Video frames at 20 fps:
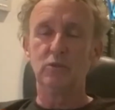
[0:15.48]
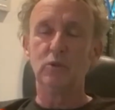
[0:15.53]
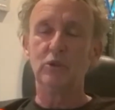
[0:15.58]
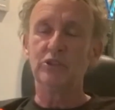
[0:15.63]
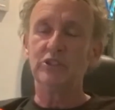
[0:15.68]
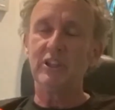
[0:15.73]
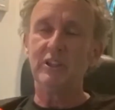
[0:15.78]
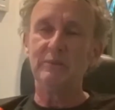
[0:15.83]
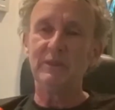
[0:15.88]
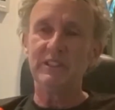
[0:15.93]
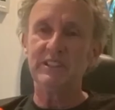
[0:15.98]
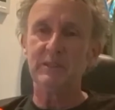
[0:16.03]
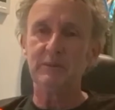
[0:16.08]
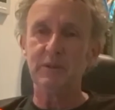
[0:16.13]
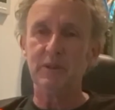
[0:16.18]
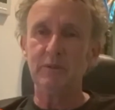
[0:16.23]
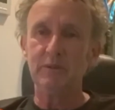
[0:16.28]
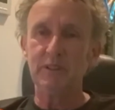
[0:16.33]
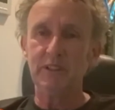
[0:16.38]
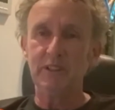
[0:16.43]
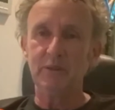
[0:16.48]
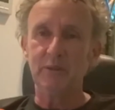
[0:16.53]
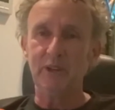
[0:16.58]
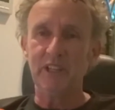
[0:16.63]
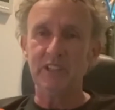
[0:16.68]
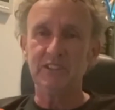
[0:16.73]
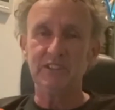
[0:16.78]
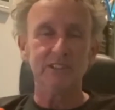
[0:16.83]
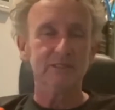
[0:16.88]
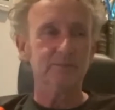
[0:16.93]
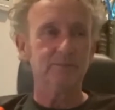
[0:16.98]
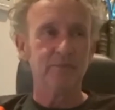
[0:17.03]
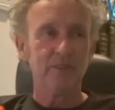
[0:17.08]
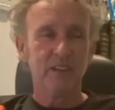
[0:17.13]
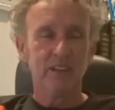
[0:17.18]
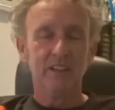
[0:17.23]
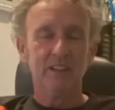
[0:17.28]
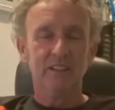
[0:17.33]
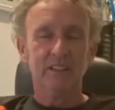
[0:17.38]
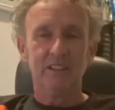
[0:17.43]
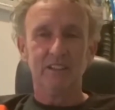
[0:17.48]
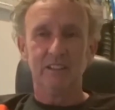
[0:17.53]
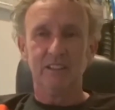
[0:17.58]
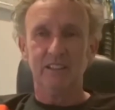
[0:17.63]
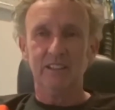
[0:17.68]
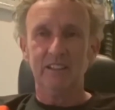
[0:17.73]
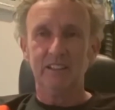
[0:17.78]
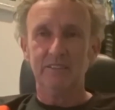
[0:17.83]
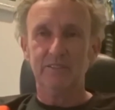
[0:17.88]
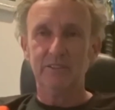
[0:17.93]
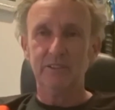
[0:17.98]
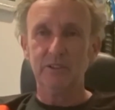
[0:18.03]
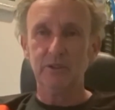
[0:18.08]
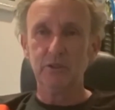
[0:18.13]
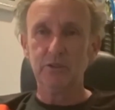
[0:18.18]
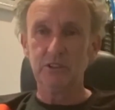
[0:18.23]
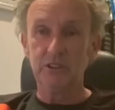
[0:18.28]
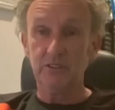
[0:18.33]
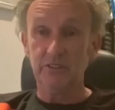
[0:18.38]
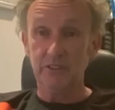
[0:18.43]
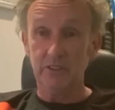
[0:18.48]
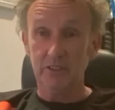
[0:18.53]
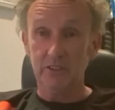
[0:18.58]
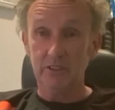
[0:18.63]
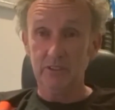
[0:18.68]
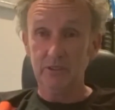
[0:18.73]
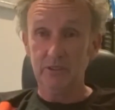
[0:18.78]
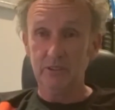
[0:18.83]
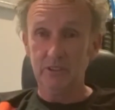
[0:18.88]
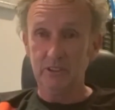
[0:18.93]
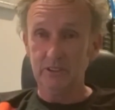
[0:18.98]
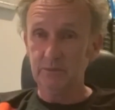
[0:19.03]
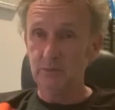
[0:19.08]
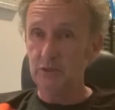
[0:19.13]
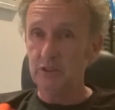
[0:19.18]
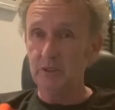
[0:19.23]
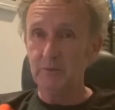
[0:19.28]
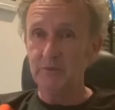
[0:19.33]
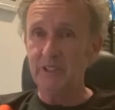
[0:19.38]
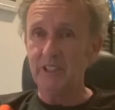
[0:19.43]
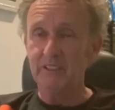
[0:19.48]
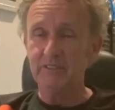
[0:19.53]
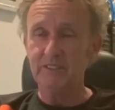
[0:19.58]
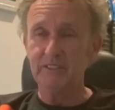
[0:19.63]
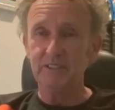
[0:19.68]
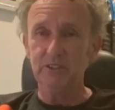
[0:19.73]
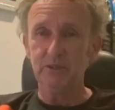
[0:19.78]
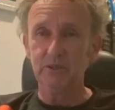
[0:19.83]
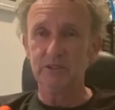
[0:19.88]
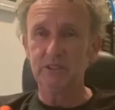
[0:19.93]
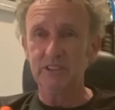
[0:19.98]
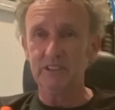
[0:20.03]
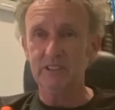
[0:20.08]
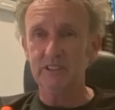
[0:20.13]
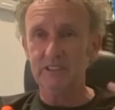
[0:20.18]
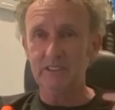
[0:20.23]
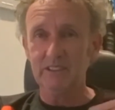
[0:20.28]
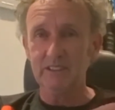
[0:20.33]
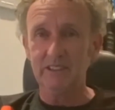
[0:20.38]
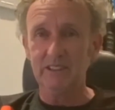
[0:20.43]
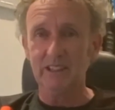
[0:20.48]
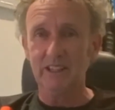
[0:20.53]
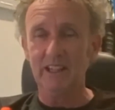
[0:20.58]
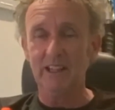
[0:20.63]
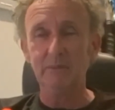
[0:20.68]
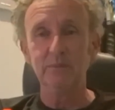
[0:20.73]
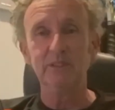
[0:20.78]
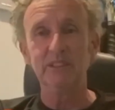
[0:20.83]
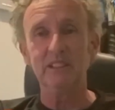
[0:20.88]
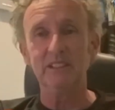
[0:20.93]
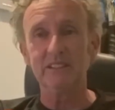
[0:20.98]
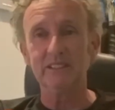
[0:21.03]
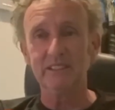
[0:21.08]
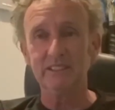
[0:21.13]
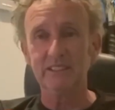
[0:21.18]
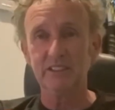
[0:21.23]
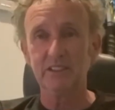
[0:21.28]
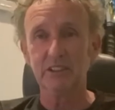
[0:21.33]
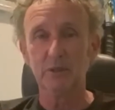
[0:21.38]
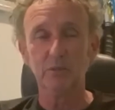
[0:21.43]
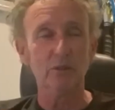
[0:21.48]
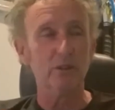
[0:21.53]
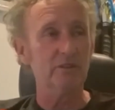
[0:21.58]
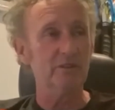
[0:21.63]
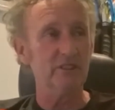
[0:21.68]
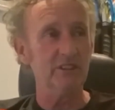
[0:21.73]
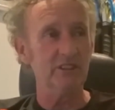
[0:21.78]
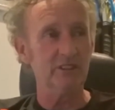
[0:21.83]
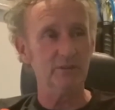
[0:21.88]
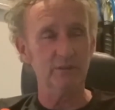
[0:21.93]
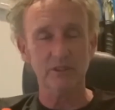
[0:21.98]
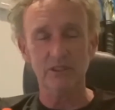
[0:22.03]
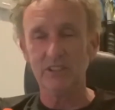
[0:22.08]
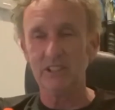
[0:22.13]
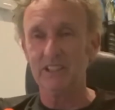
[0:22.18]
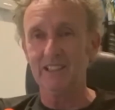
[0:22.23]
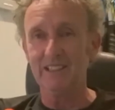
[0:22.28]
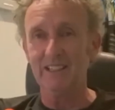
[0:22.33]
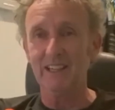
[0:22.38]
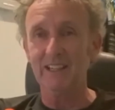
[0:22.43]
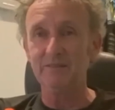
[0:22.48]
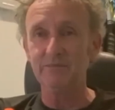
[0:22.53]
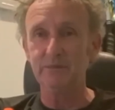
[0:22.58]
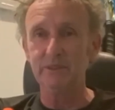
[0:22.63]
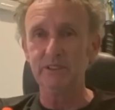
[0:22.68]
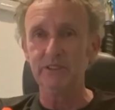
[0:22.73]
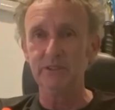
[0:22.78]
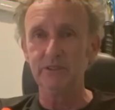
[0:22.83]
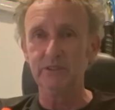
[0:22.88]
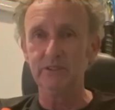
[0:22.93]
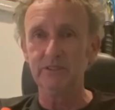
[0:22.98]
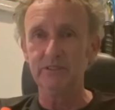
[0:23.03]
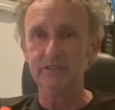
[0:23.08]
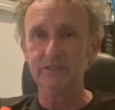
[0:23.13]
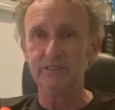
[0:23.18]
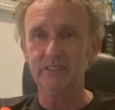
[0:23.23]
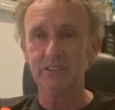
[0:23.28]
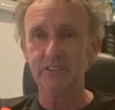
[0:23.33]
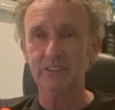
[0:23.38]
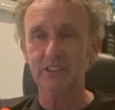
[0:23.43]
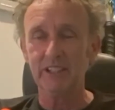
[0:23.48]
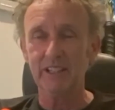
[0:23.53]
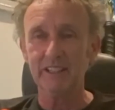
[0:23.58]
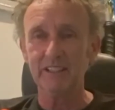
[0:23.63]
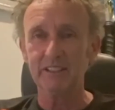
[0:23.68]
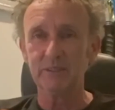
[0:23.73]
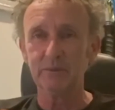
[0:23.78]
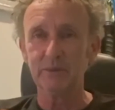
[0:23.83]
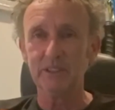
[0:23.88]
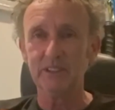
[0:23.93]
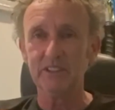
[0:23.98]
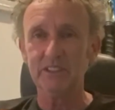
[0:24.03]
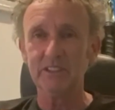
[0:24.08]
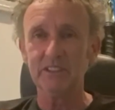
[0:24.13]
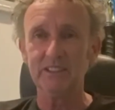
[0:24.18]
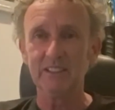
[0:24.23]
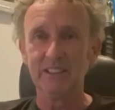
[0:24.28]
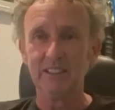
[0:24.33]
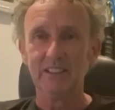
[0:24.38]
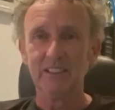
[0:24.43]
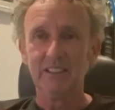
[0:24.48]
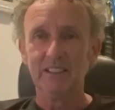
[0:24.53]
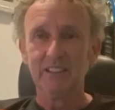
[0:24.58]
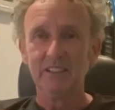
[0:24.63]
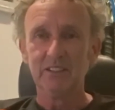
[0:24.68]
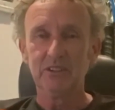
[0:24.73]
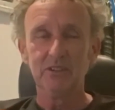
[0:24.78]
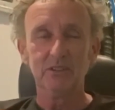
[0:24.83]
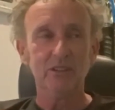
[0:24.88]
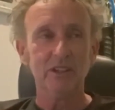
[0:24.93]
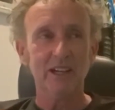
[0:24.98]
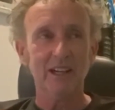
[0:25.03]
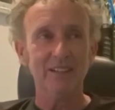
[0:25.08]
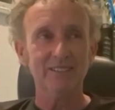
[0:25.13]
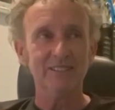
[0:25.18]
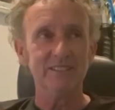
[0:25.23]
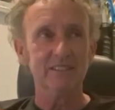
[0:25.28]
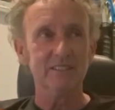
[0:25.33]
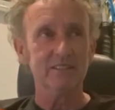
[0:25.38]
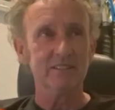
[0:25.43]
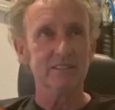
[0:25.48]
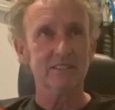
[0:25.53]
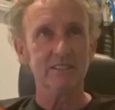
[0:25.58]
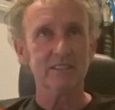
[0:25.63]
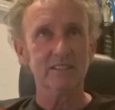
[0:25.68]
what do I miss about being at Western? For those of you who are more observant, you'll see I'm sitting in the club office, which I have been doing on a regular basis. So I haven't